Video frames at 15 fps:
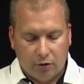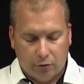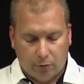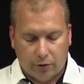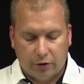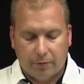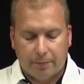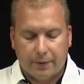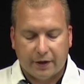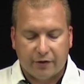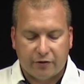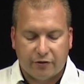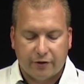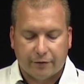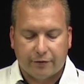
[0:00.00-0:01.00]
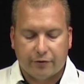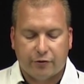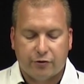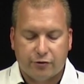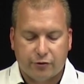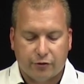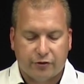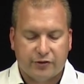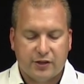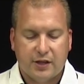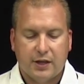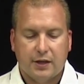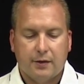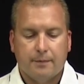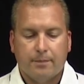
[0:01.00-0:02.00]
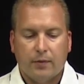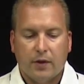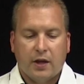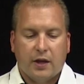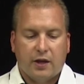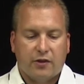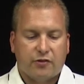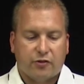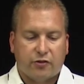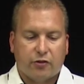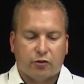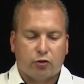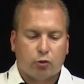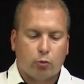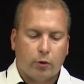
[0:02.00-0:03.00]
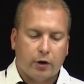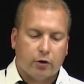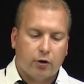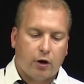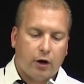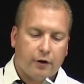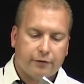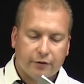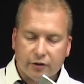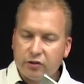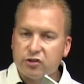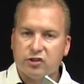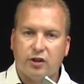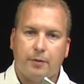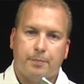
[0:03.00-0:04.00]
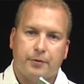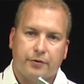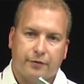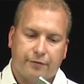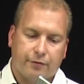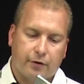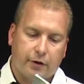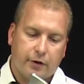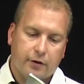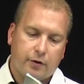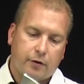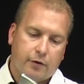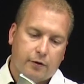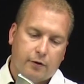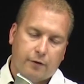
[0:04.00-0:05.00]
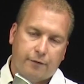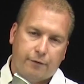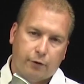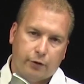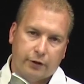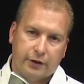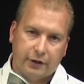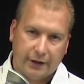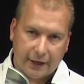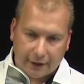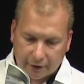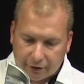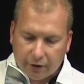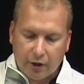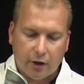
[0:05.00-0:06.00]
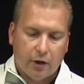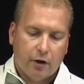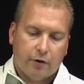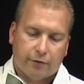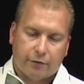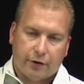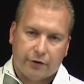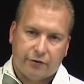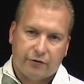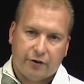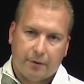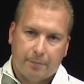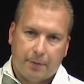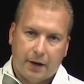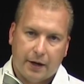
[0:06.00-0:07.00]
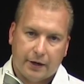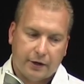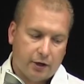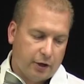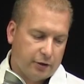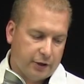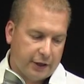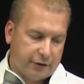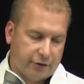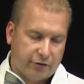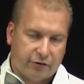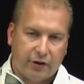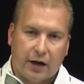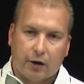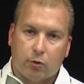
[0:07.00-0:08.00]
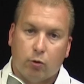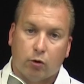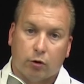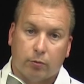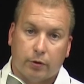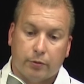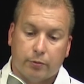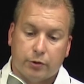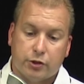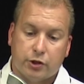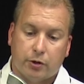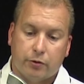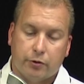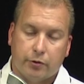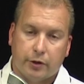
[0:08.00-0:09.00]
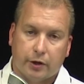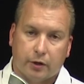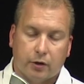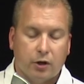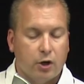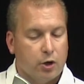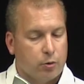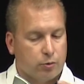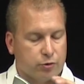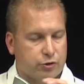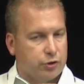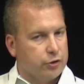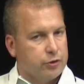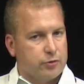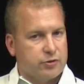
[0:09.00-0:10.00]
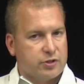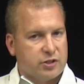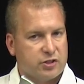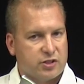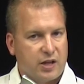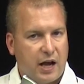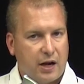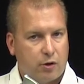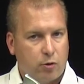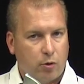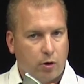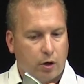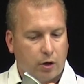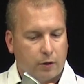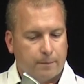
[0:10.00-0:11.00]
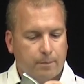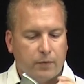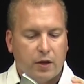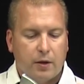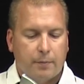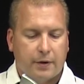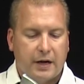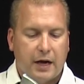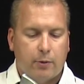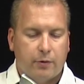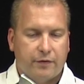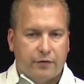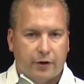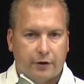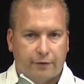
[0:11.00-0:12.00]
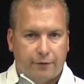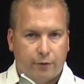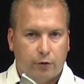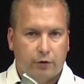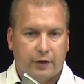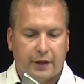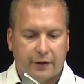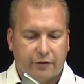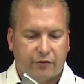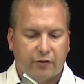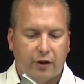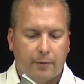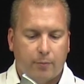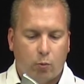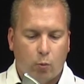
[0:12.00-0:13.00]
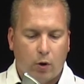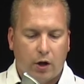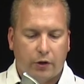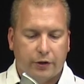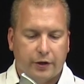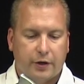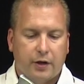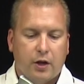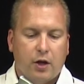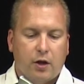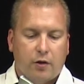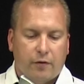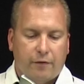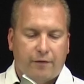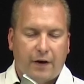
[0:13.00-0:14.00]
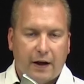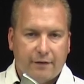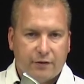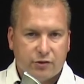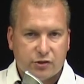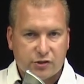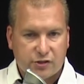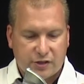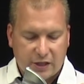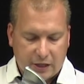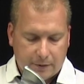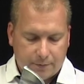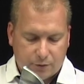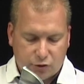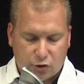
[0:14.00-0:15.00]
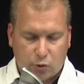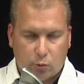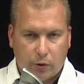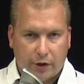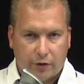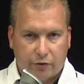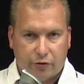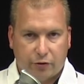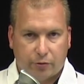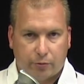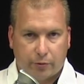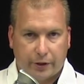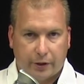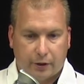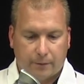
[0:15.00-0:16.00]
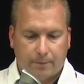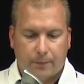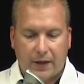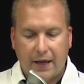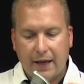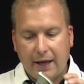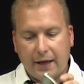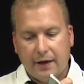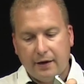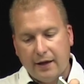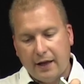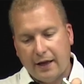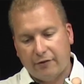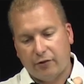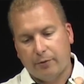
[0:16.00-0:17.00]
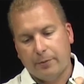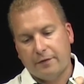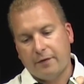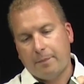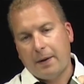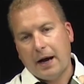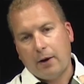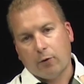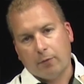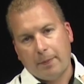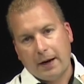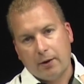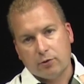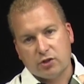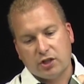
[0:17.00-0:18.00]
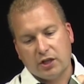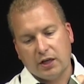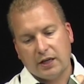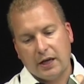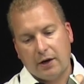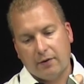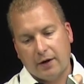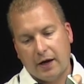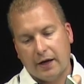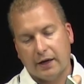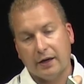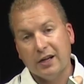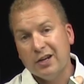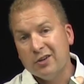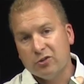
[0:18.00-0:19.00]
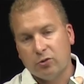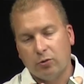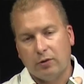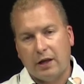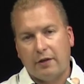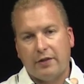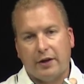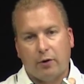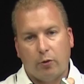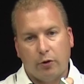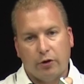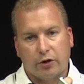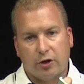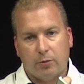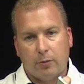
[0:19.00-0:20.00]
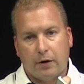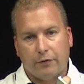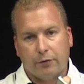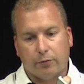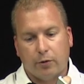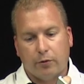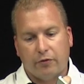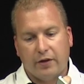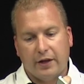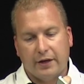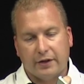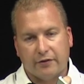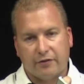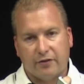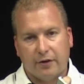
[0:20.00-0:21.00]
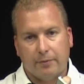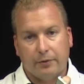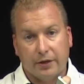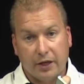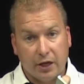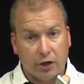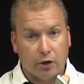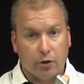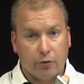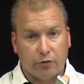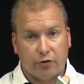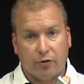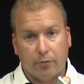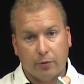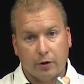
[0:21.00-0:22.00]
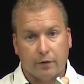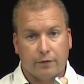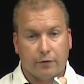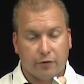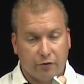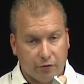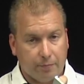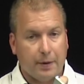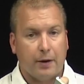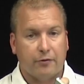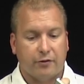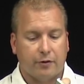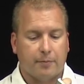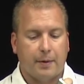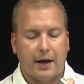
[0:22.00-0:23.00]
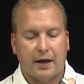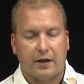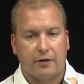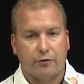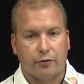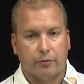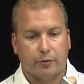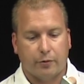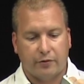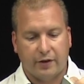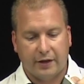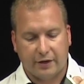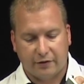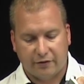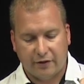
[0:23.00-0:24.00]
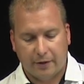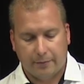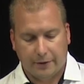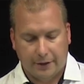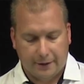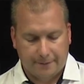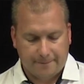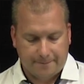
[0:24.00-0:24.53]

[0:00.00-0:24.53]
One of the biggest differences you'll see is it's a squared off sump on the front, fully length front sump on it, unlike the stock core one we showed you here. We're still using the stock core, but now we've done a full length sump welded 5 inches deep, squared to the rear, and has a little bit of a power pouch kick out on it to allow that oil to come off the rotating assembly and go somewhere versus bouncing back onto the rotating assembly.